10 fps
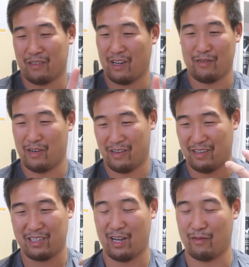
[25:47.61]

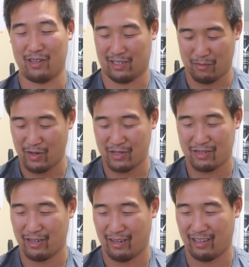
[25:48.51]
covered like a murder
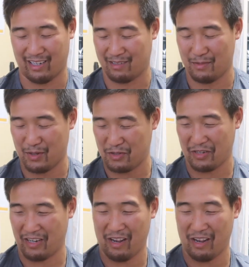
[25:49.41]
scene, like in the murder scene.